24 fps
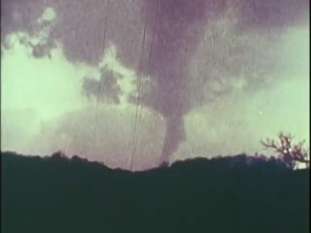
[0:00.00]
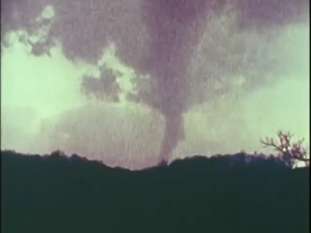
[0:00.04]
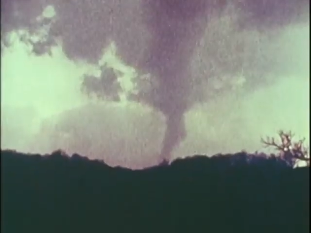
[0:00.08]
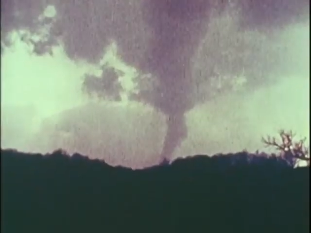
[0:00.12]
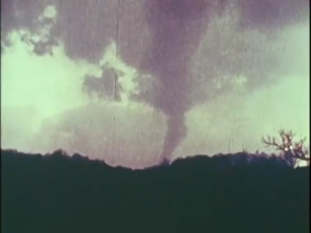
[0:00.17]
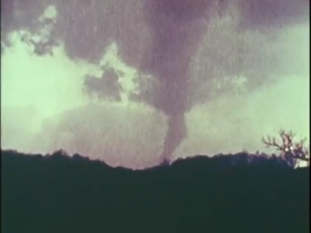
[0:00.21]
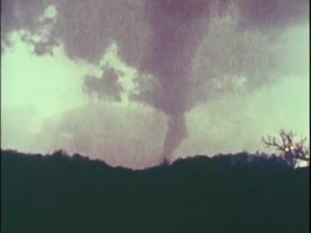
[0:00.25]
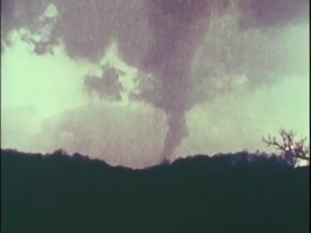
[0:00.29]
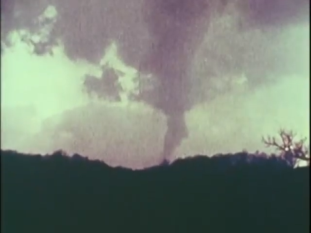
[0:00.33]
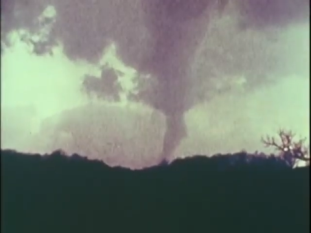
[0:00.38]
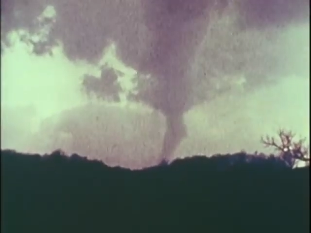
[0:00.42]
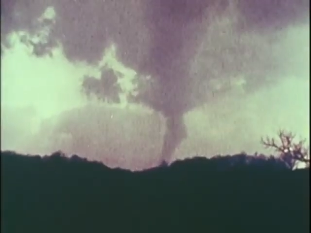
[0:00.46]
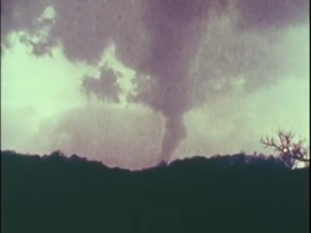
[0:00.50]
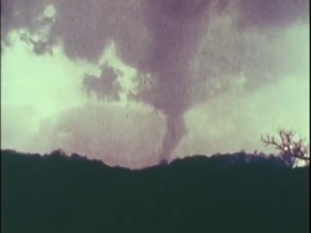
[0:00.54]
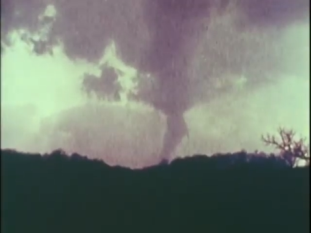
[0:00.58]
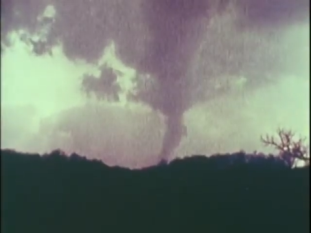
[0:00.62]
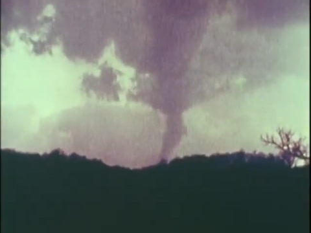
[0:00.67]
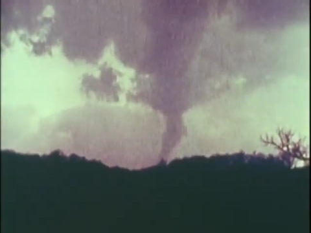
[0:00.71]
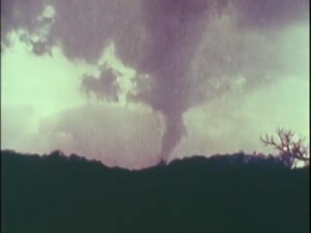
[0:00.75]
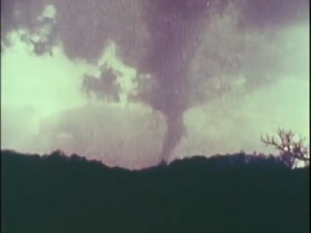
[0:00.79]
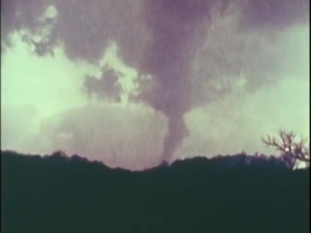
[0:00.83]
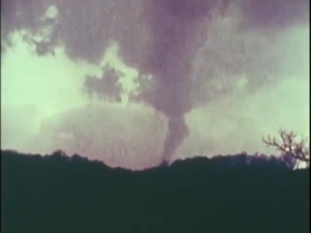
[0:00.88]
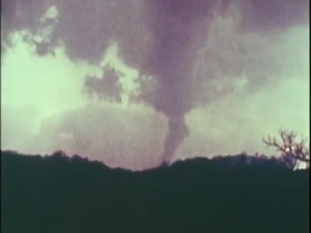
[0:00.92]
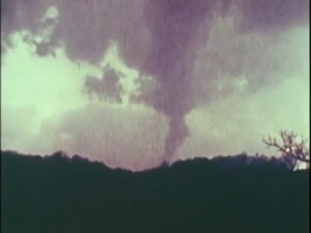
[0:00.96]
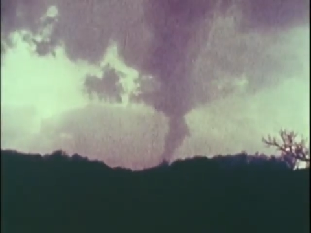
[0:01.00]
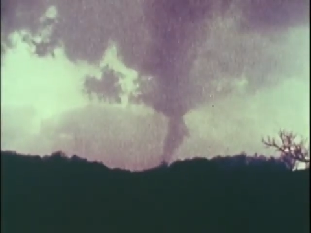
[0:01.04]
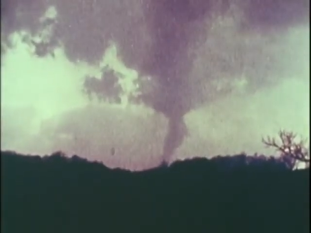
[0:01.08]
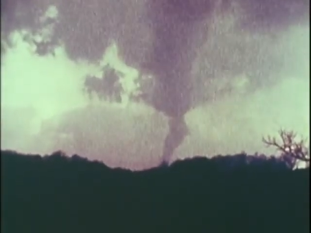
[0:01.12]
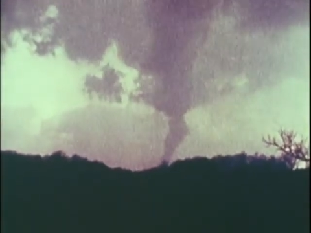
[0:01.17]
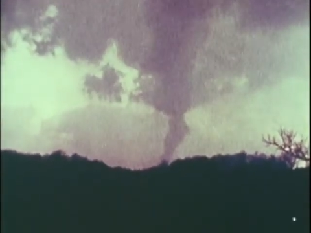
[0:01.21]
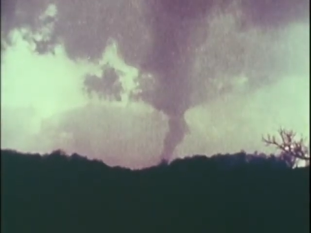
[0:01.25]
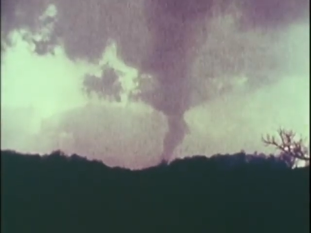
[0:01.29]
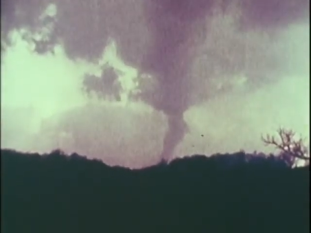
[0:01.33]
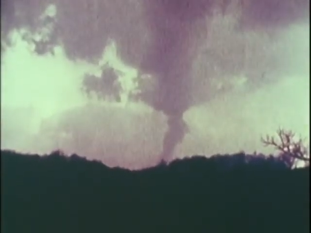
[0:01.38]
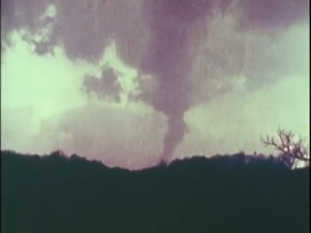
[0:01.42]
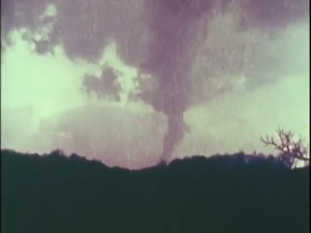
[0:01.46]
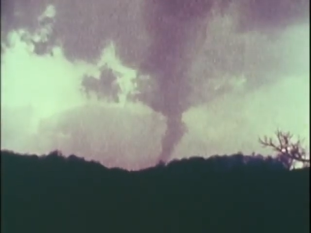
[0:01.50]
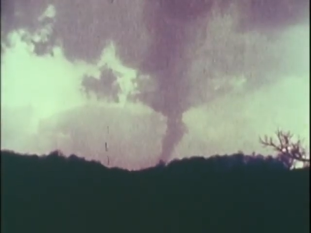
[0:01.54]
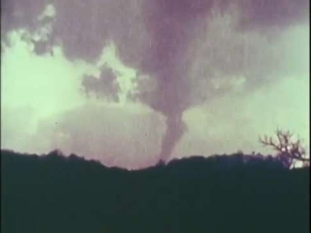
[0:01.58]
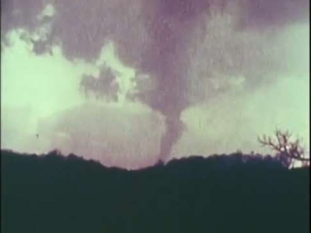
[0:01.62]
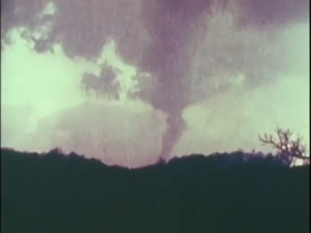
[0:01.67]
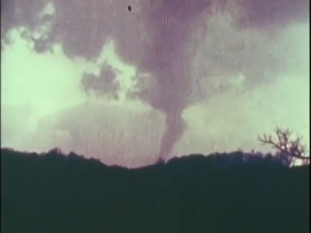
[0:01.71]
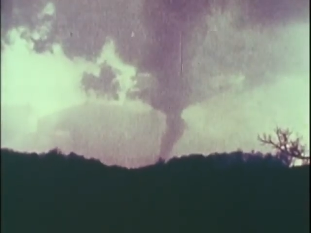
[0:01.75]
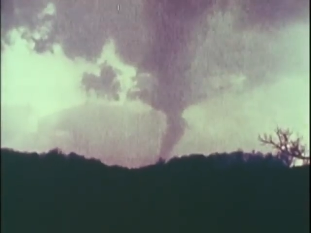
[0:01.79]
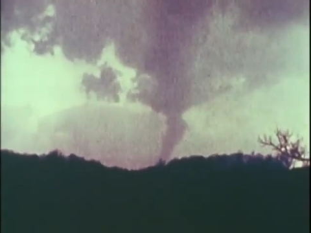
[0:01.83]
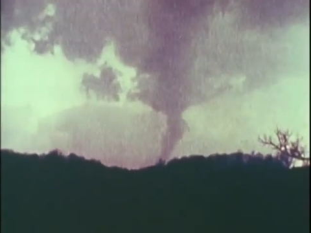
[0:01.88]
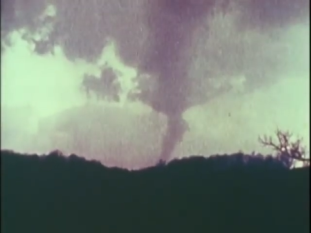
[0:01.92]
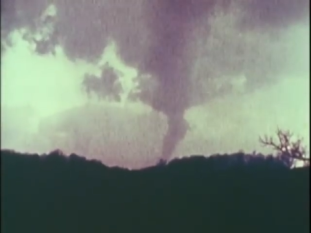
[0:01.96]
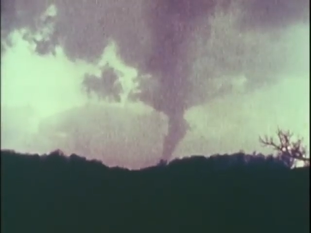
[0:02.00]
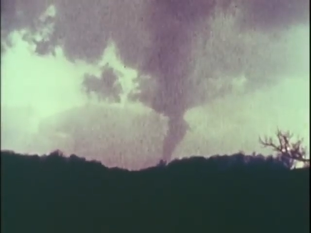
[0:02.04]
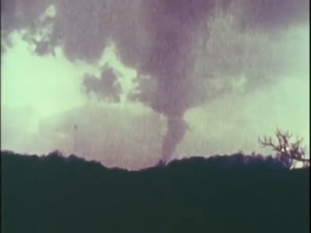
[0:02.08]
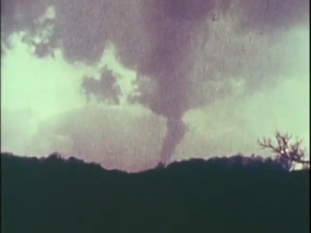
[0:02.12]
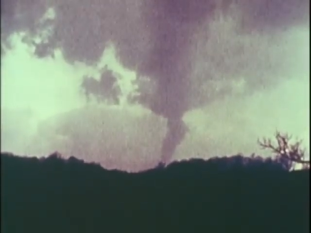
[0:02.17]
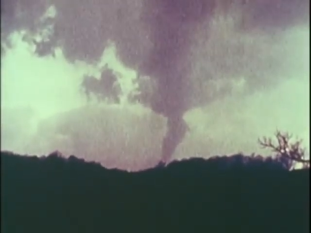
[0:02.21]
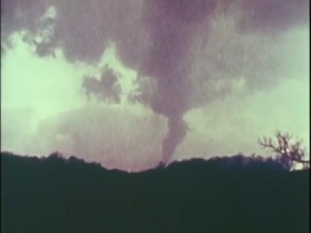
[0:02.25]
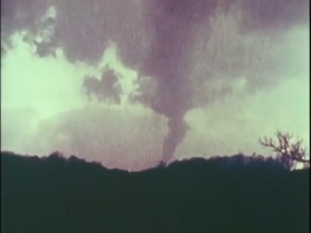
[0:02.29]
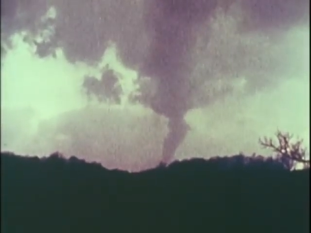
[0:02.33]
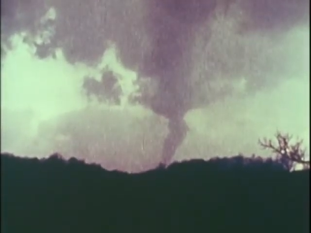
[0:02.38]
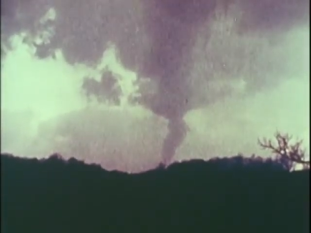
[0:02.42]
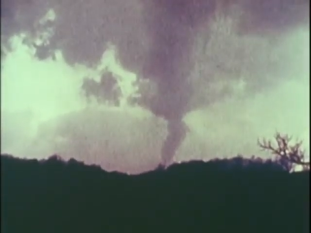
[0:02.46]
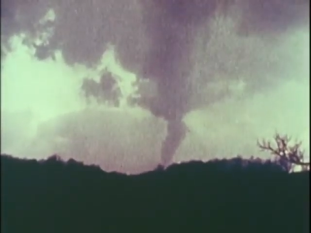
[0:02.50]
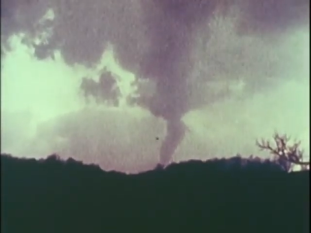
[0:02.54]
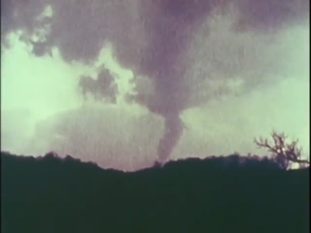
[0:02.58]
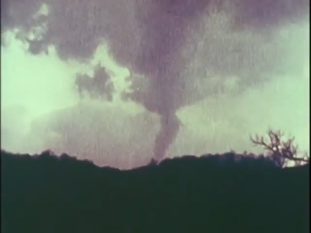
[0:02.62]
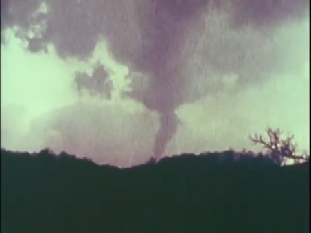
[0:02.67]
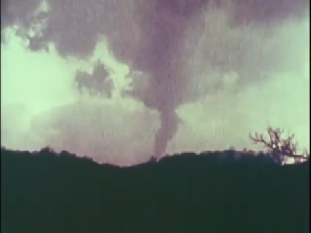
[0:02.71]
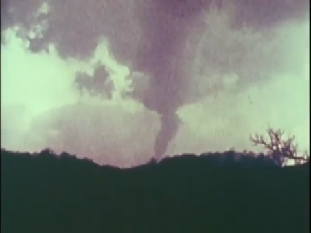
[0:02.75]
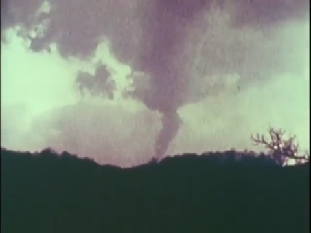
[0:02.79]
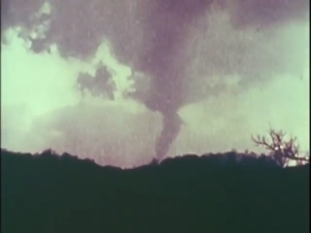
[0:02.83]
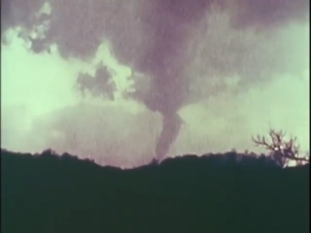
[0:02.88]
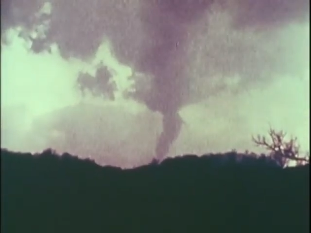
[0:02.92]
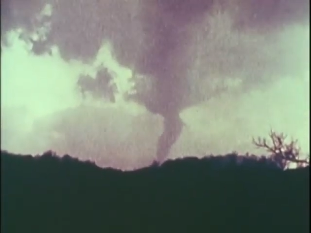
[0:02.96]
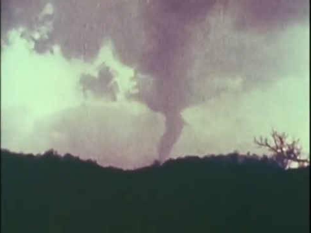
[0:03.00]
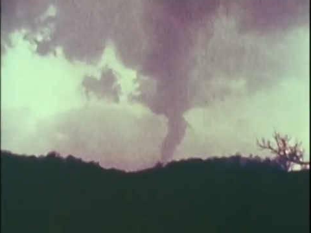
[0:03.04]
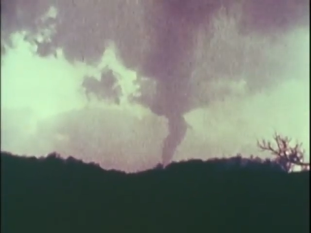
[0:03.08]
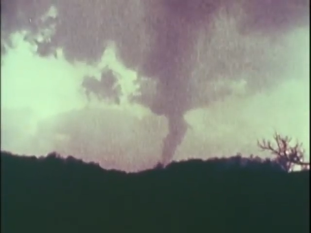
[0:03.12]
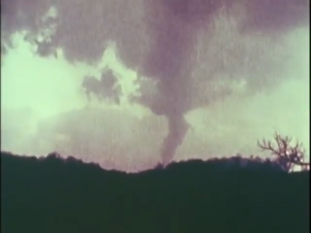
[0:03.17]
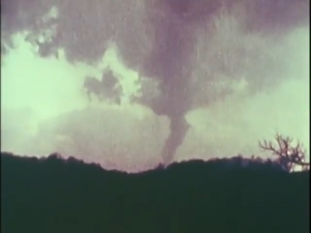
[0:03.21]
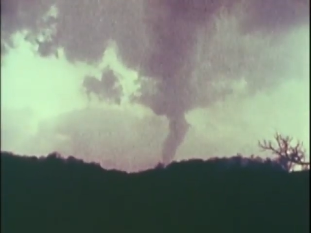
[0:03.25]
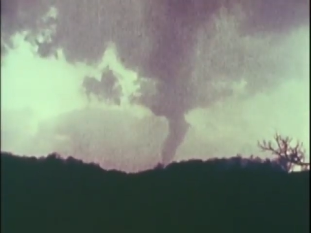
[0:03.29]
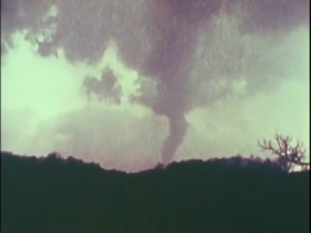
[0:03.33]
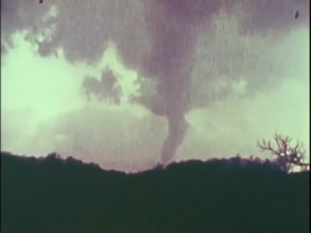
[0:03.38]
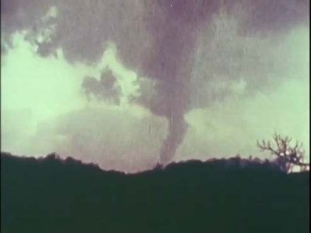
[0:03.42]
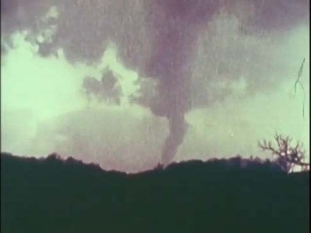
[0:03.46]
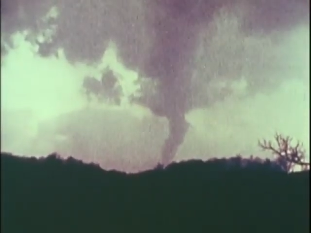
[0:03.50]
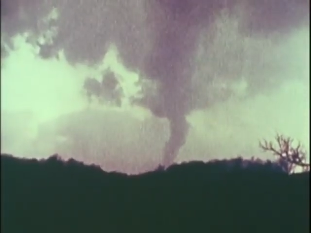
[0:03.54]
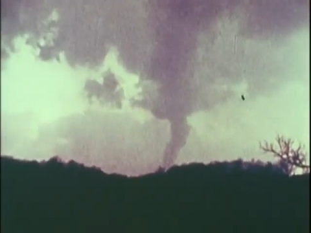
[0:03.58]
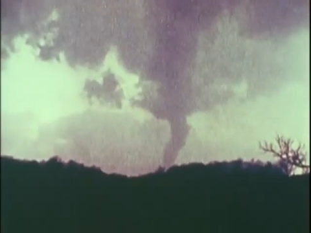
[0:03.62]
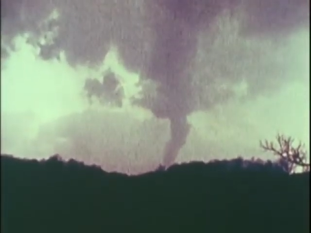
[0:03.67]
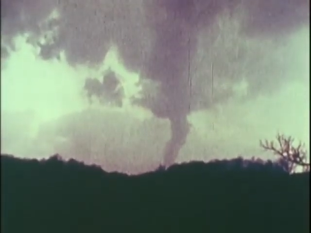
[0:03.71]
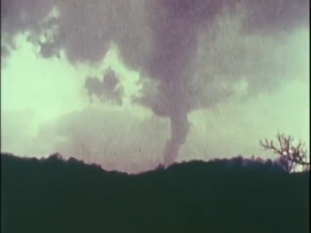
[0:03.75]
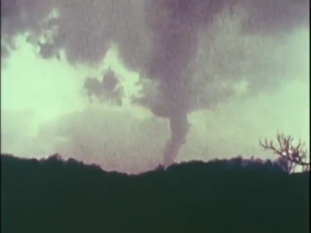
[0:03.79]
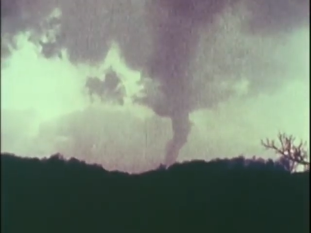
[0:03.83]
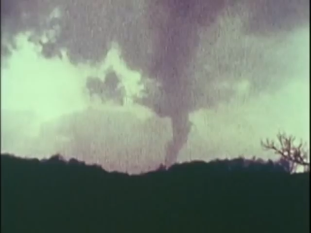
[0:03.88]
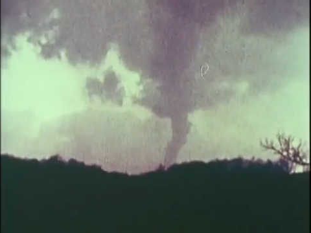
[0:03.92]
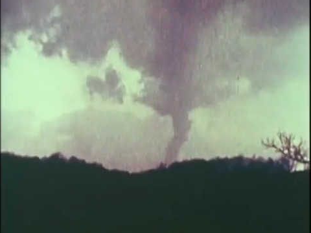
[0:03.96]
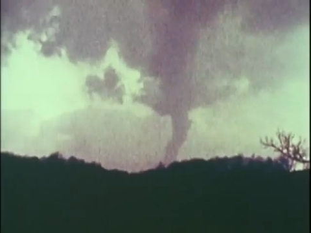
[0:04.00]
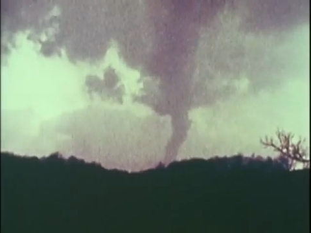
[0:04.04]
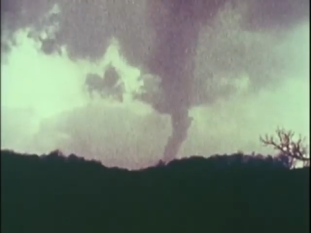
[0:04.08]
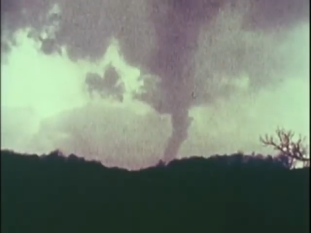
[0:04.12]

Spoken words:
No face is visible, so there are no lips to read.